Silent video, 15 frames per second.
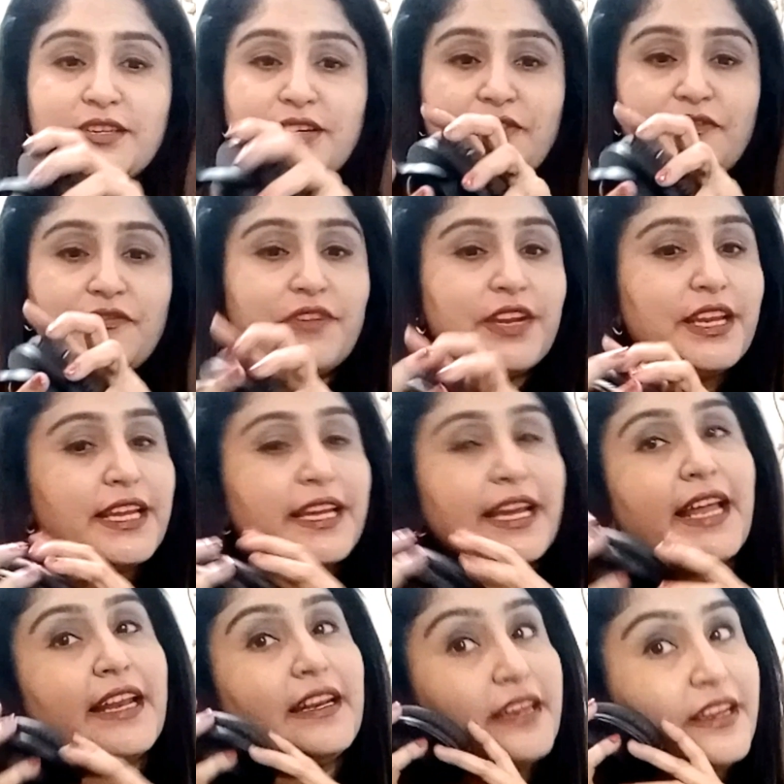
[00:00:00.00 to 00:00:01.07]
we
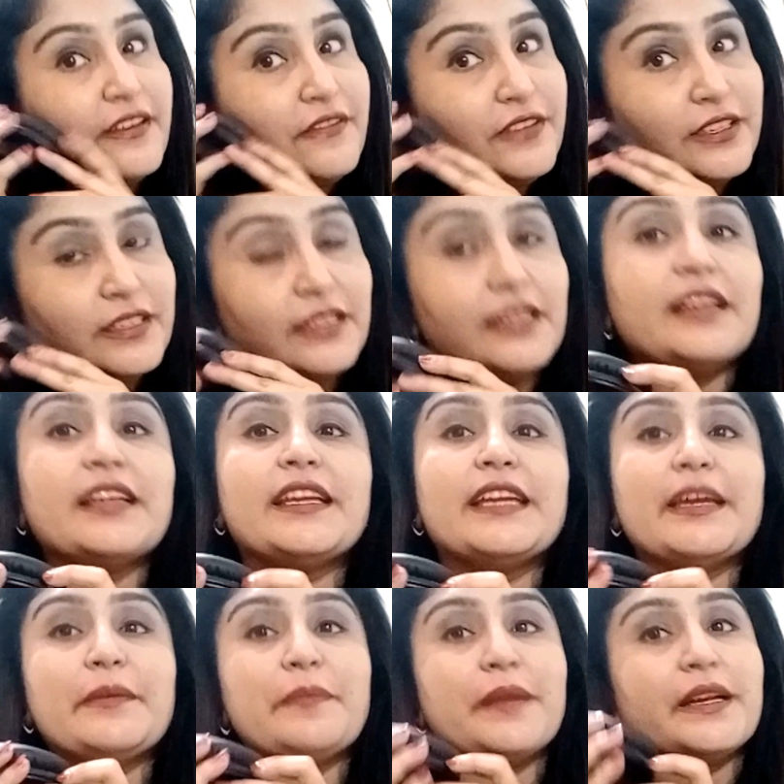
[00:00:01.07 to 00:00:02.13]
can even
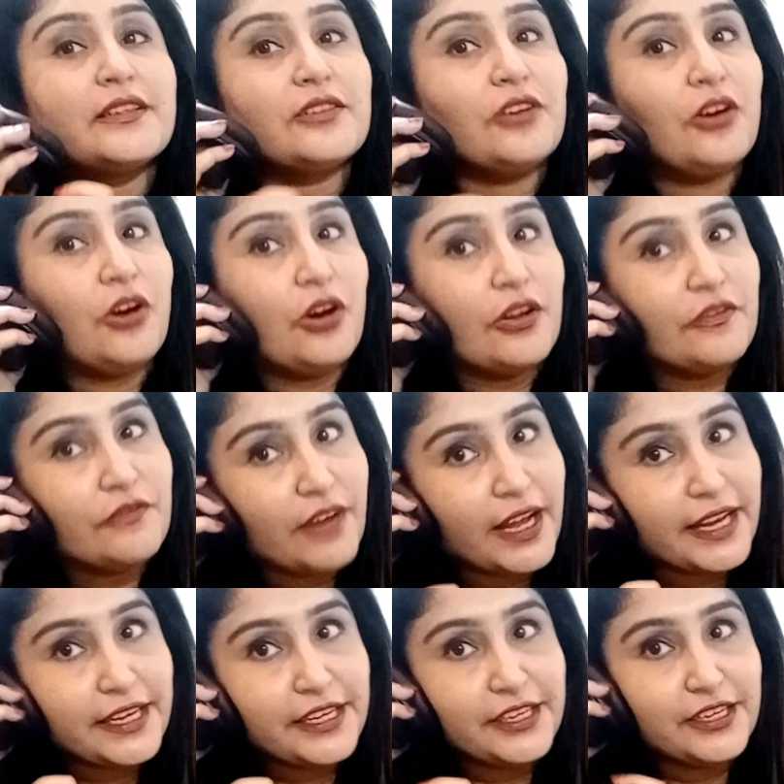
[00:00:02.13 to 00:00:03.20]
keep it on
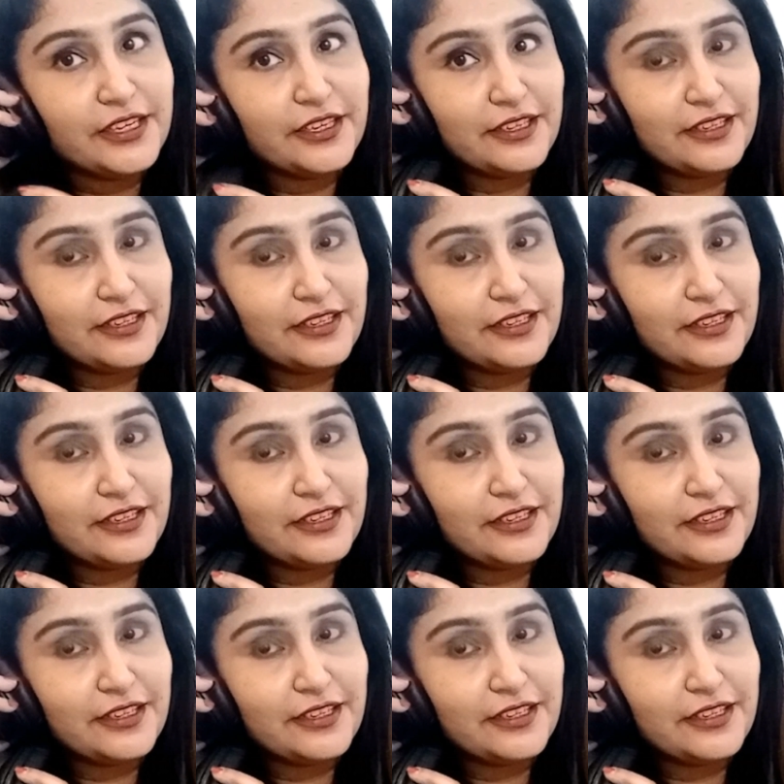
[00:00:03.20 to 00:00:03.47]
one ear.